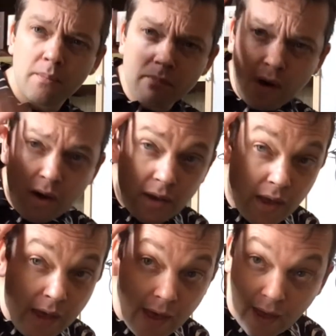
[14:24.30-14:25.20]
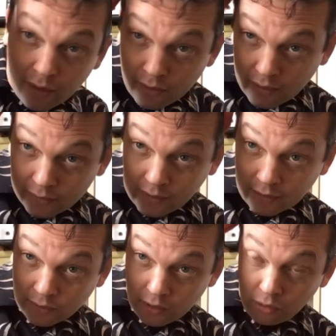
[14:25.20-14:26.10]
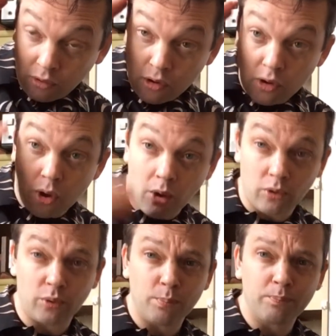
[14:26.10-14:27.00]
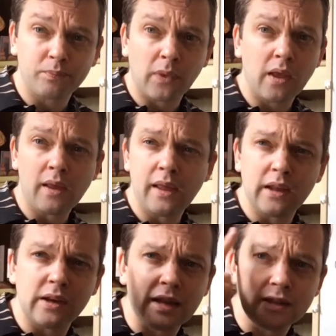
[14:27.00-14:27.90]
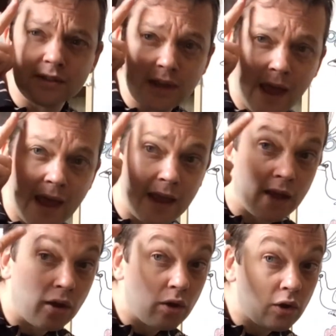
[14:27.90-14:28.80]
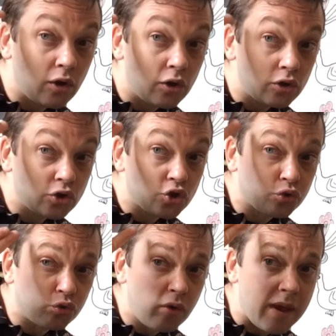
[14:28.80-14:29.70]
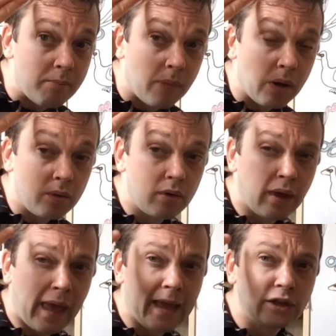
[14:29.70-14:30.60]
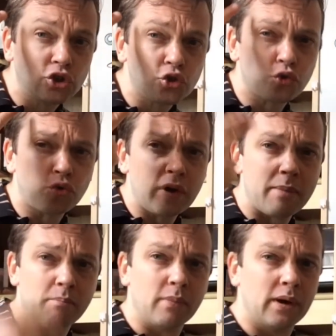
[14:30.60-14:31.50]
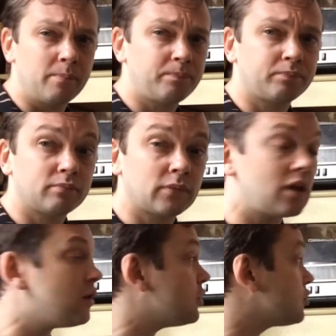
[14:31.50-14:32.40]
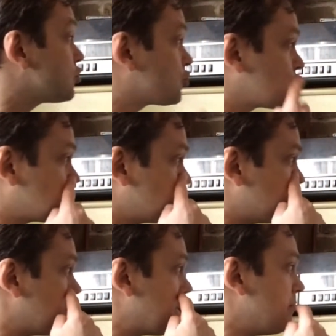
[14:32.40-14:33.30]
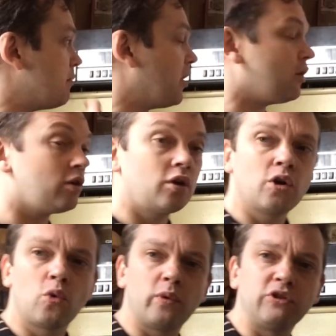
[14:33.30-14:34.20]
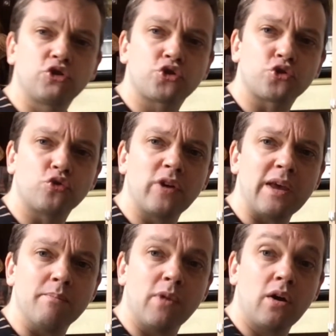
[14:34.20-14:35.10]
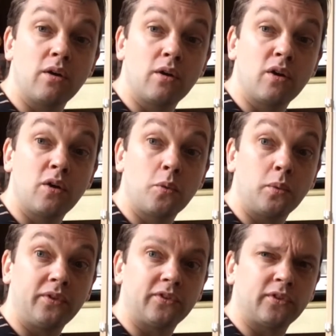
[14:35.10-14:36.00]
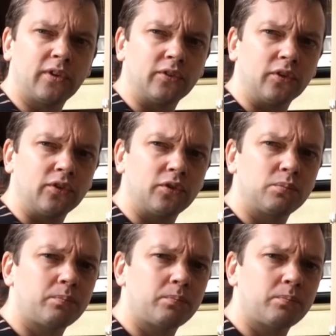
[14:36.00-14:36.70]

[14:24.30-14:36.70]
My hair is getting long. It needs a trim. A trim. Trim. We trim with scissors.